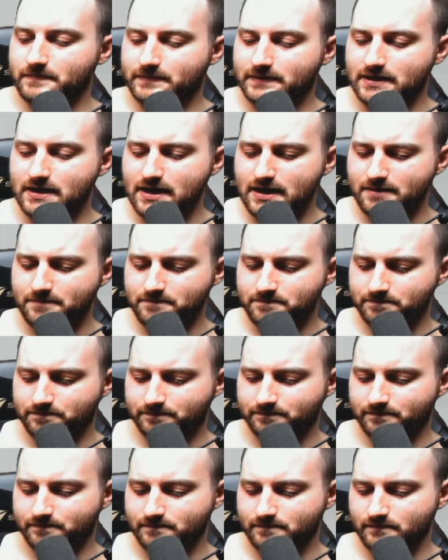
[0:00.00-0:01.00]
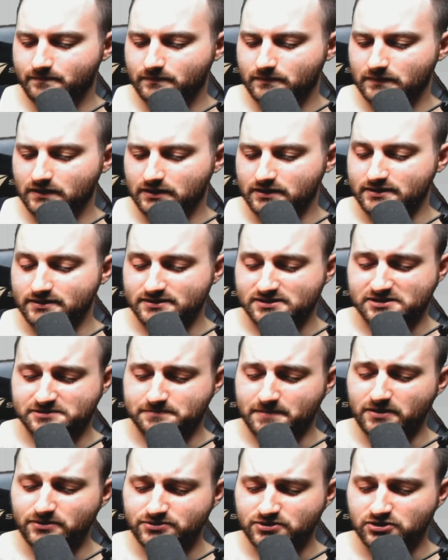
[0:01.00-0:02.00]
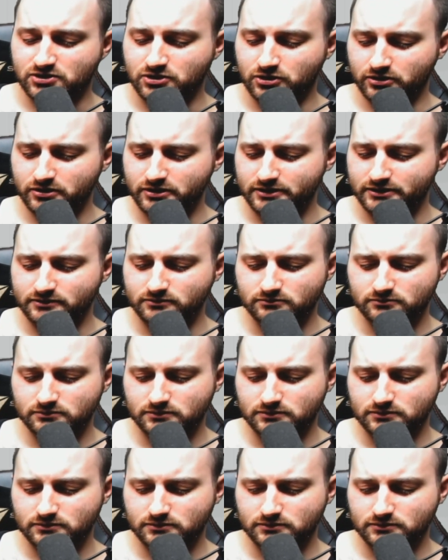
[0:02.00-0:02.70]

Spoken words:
Yeah. It smells good.